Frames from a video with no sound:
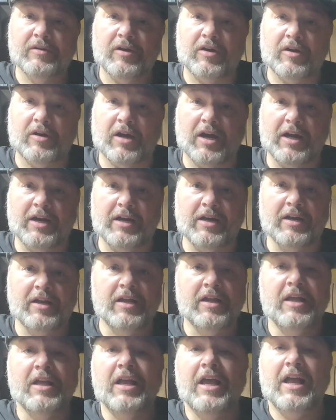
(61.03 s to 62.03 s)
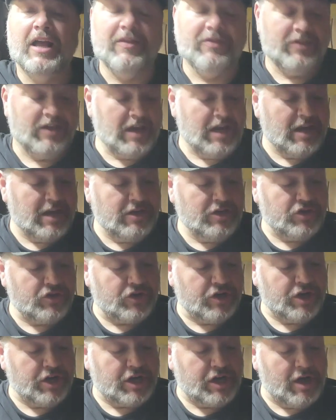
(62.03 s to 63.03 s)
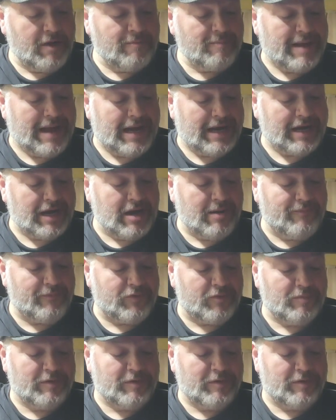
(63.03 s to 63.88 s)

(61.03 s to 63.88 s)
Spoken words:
All right? And then you're going to come back up